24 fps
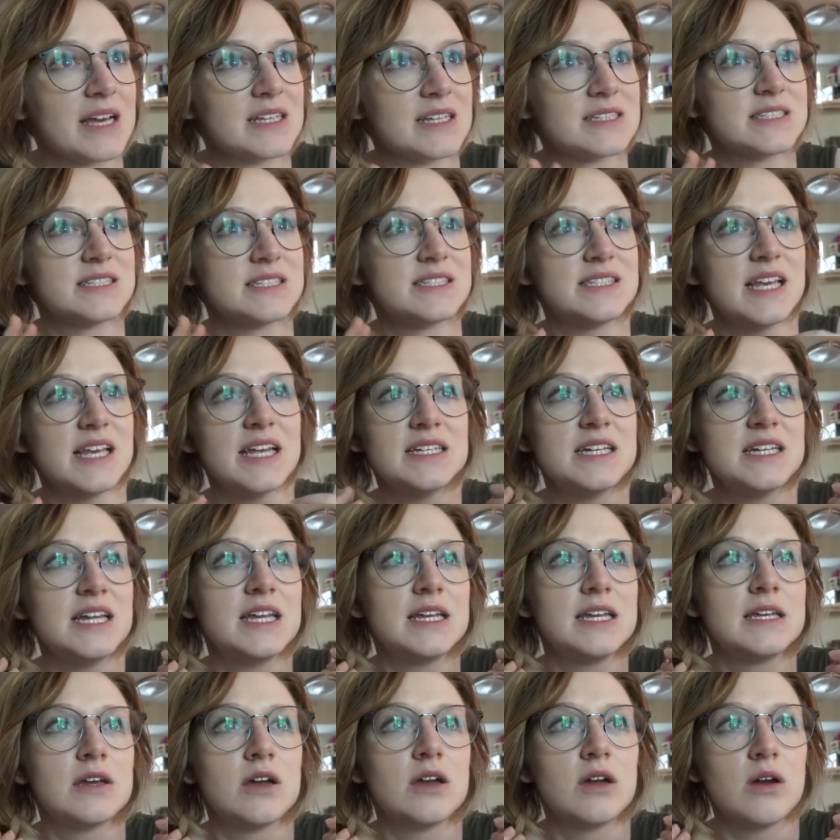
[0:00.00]

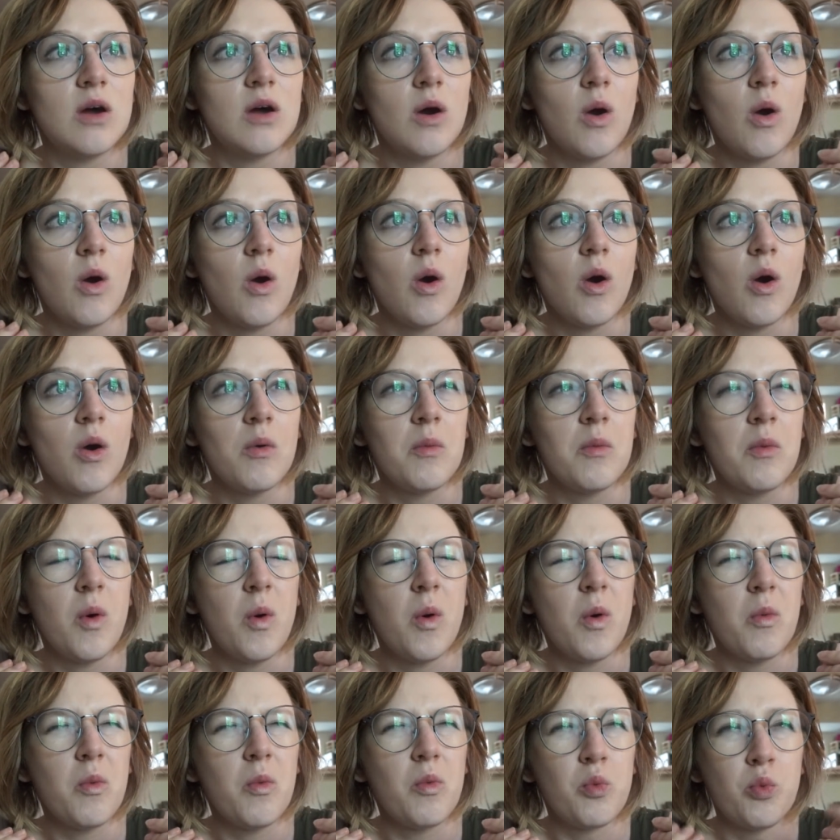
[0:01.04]
sending
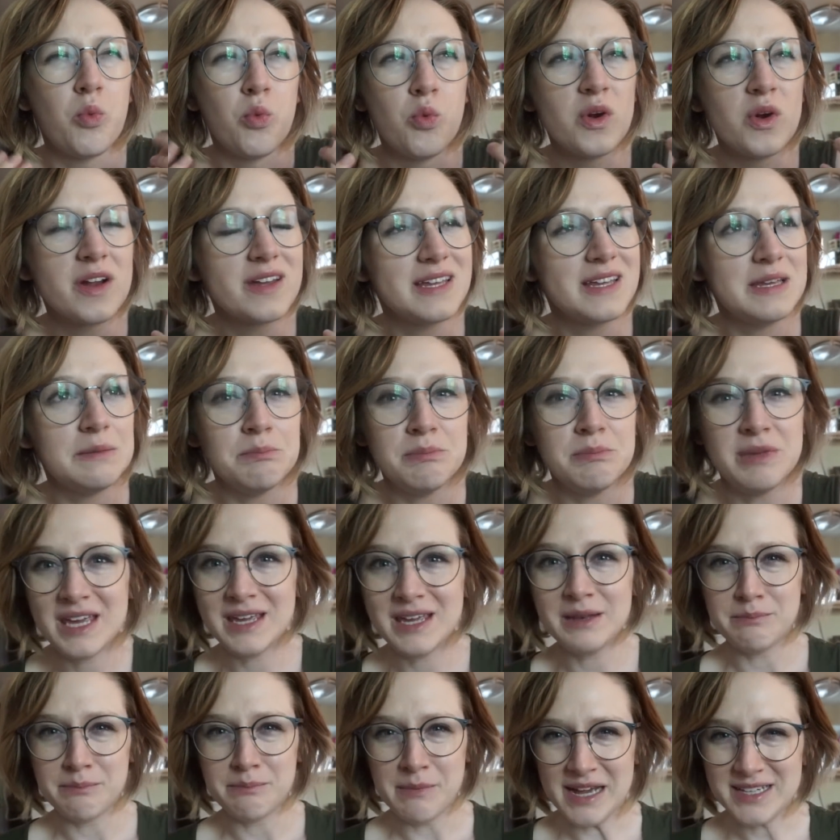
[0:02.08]
really
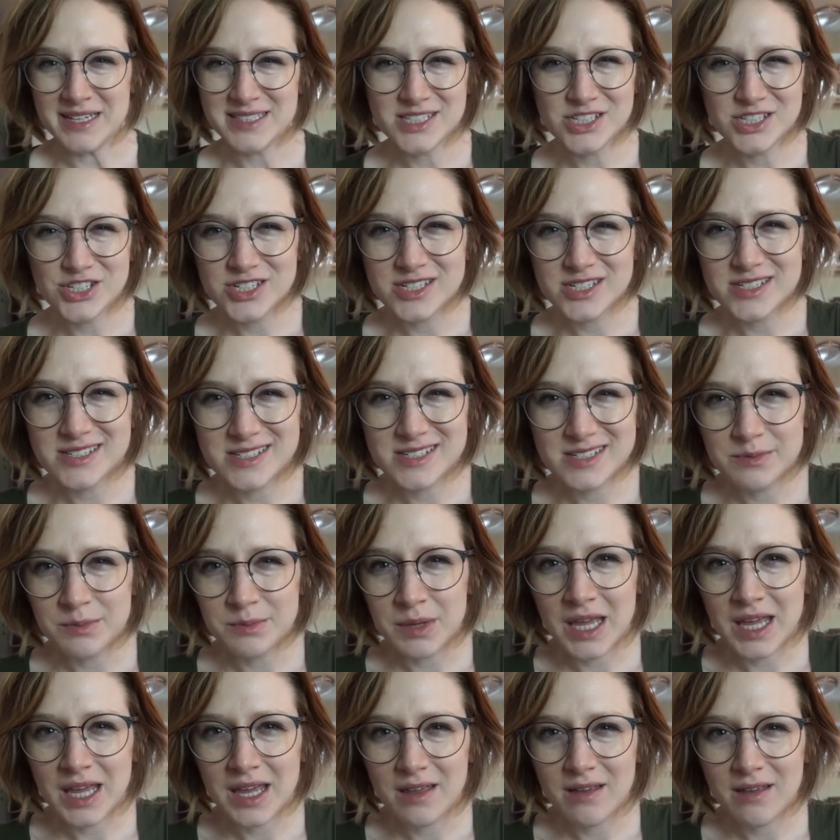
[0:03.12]
mean messages to
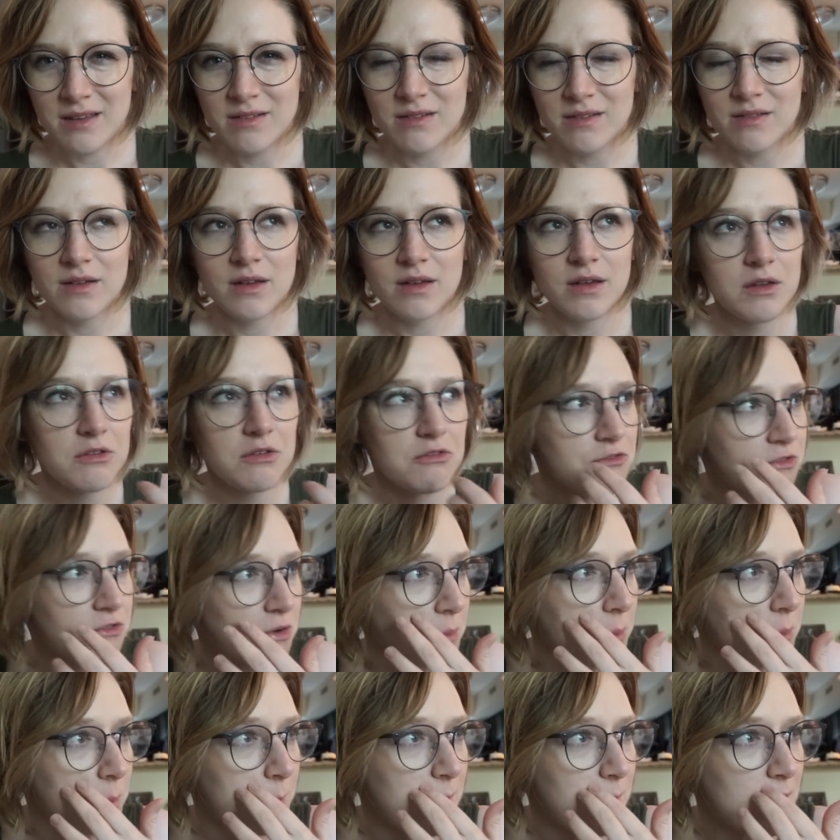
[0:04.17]
me
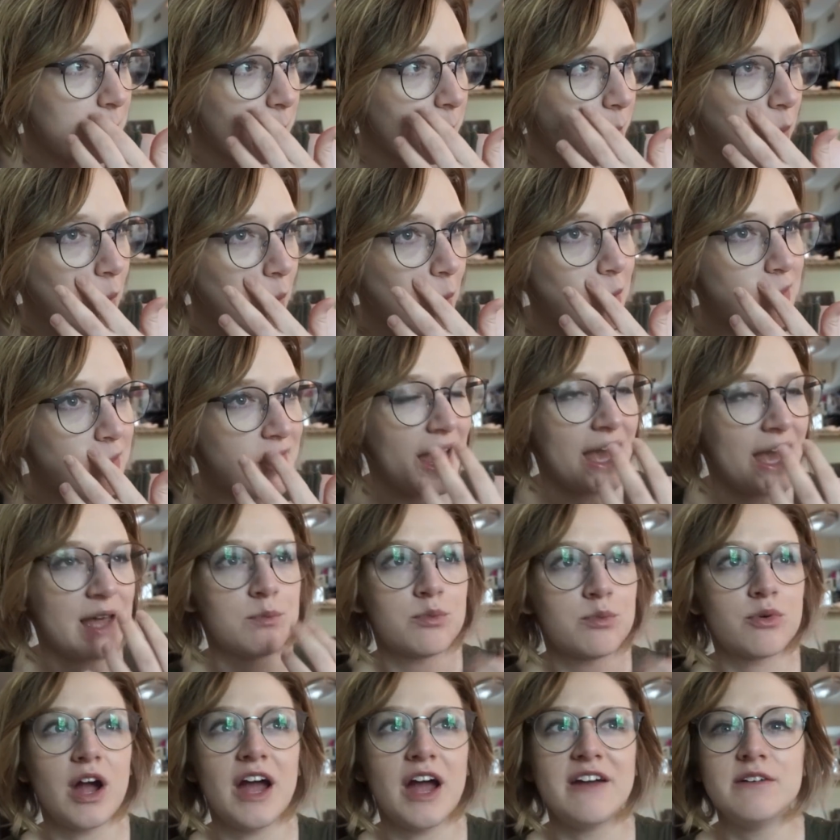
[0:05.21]
from people that
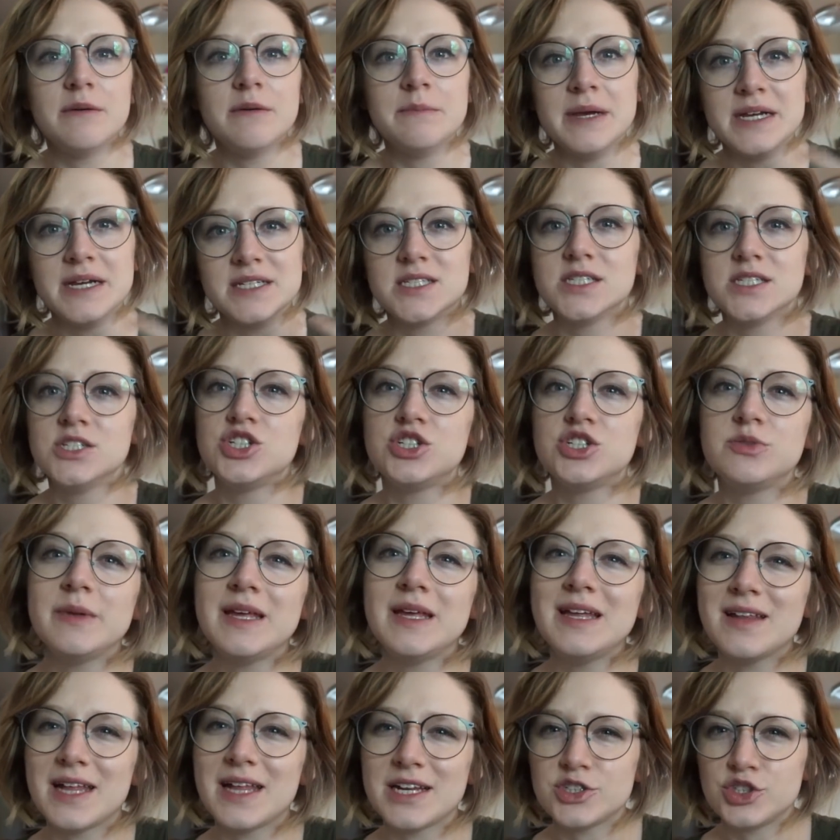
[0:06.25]
had private messaged
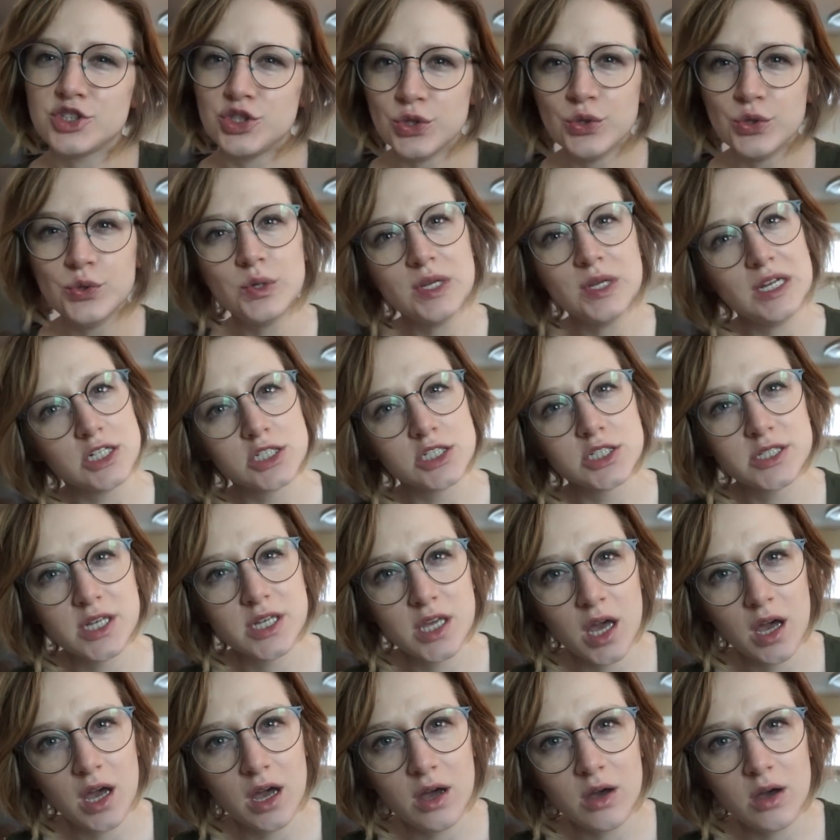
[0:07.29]
me like 2 years
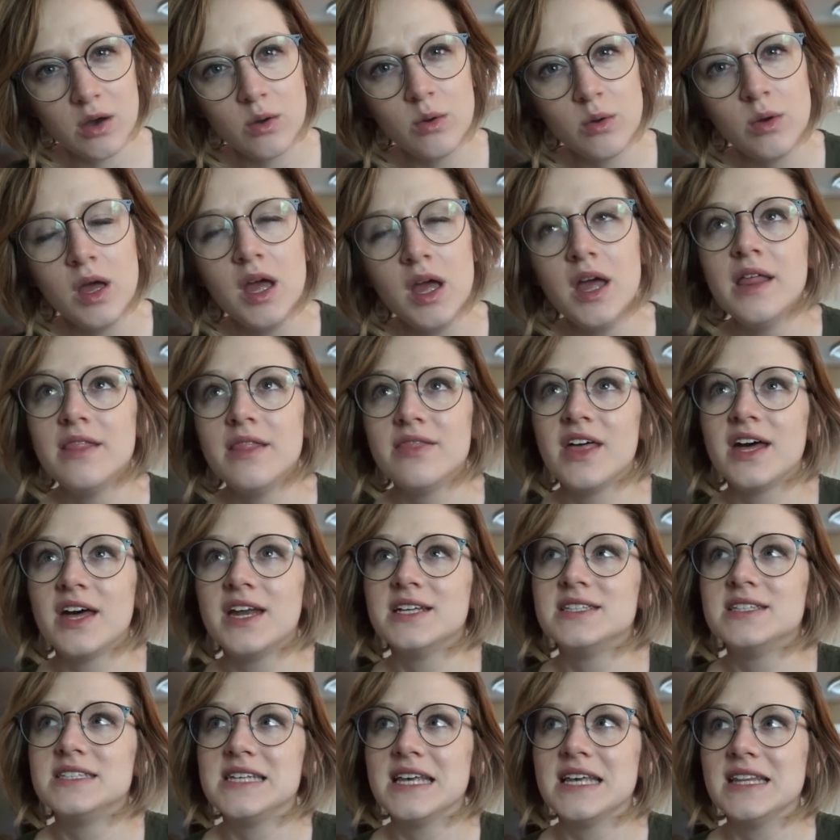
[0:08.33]
ago that
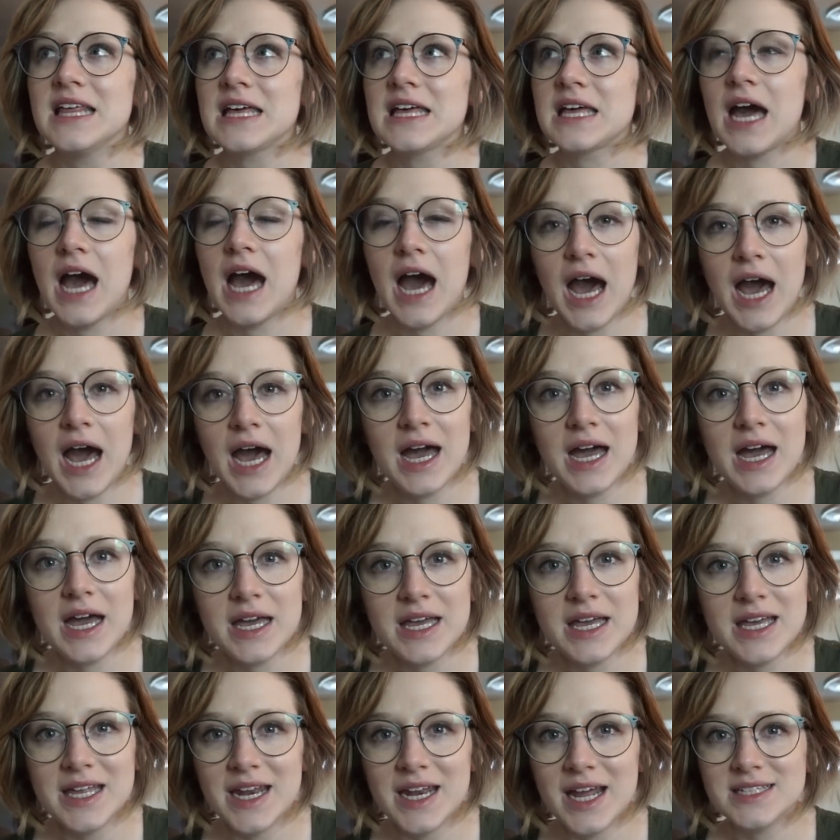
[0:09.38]
had said like hi,
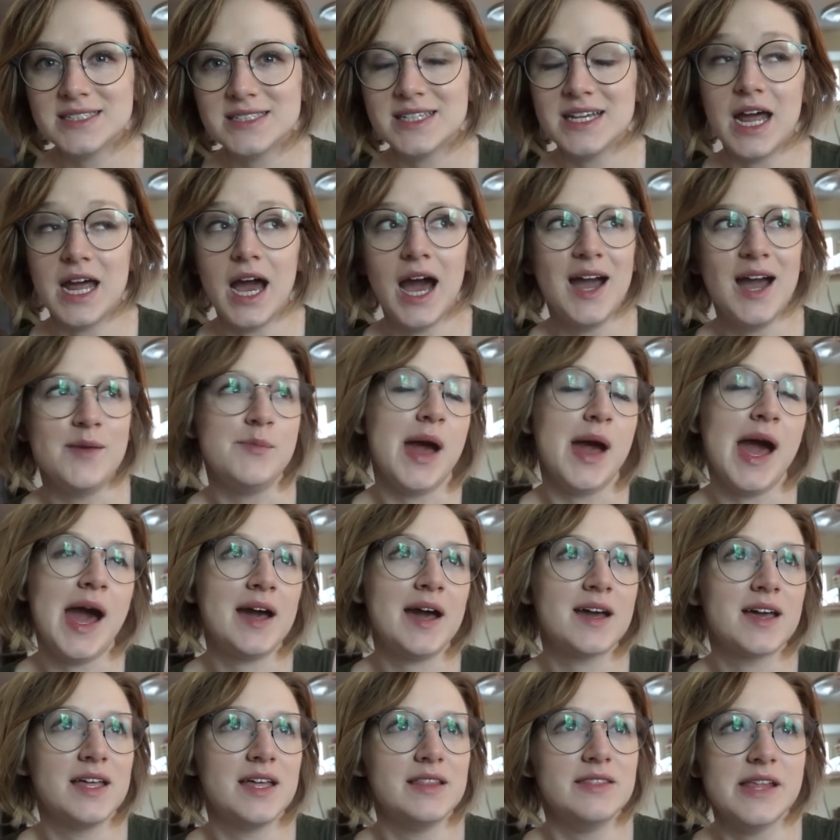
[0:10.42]
and I said hi
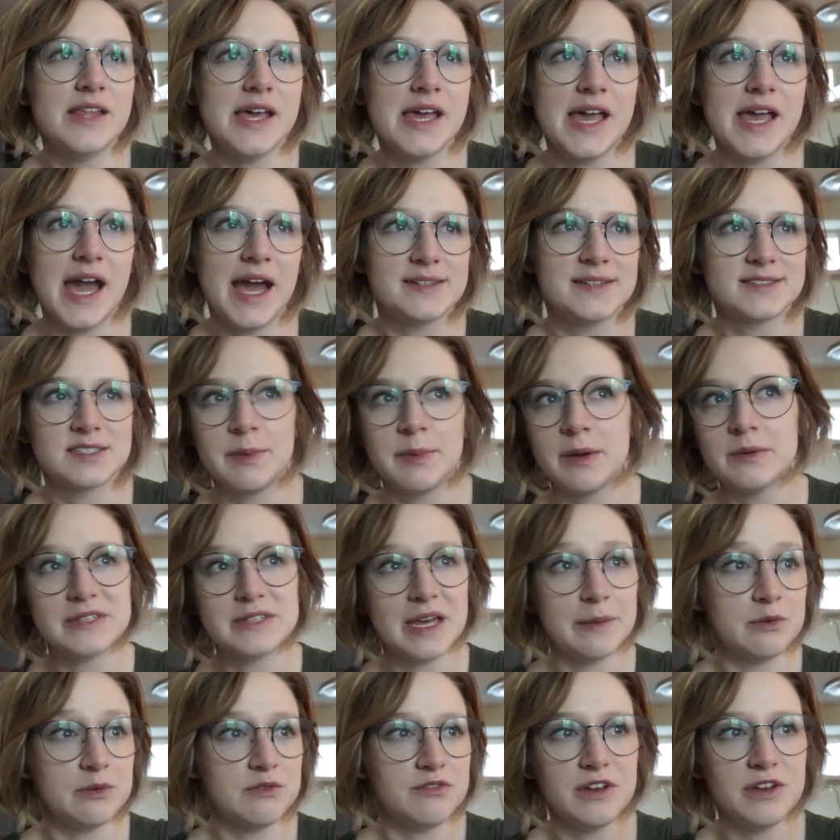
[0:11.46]
back, and they asked about what
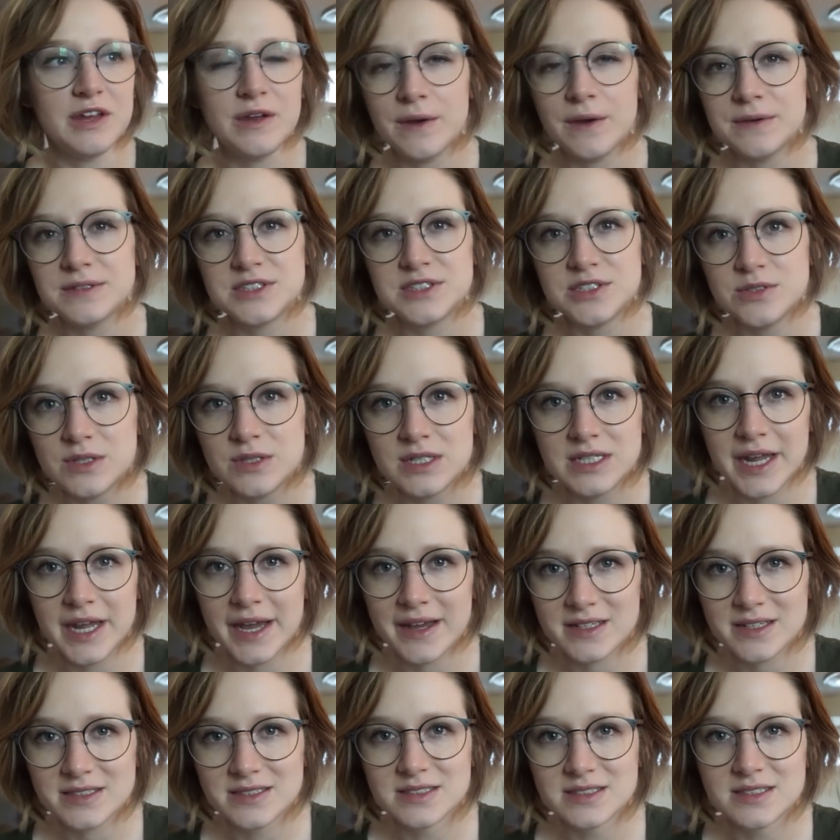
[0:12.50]
type of video I was doing
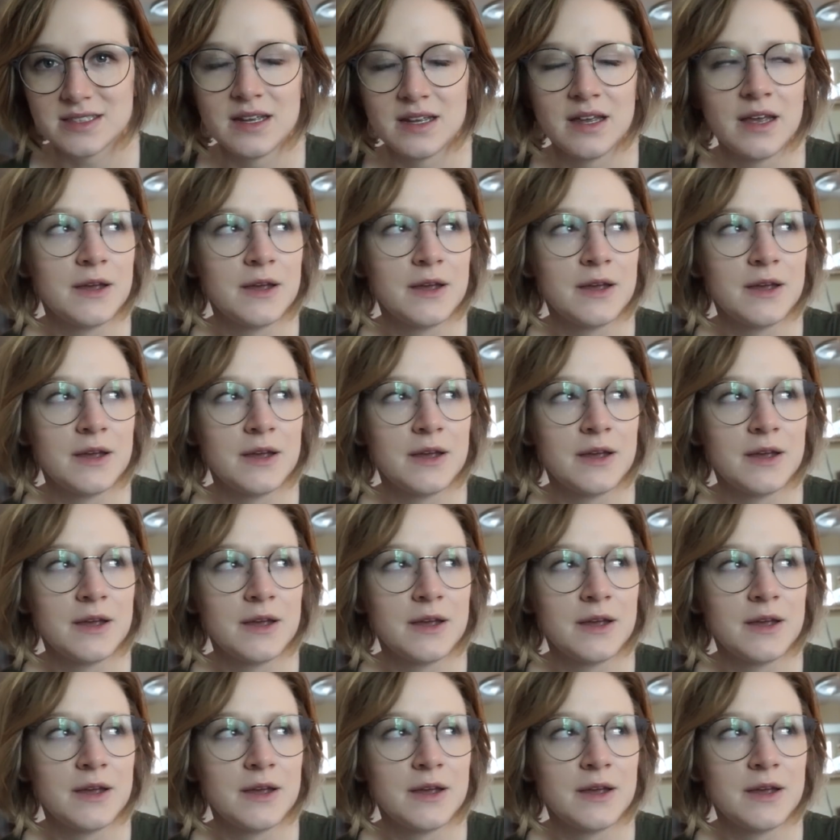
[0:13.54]
next,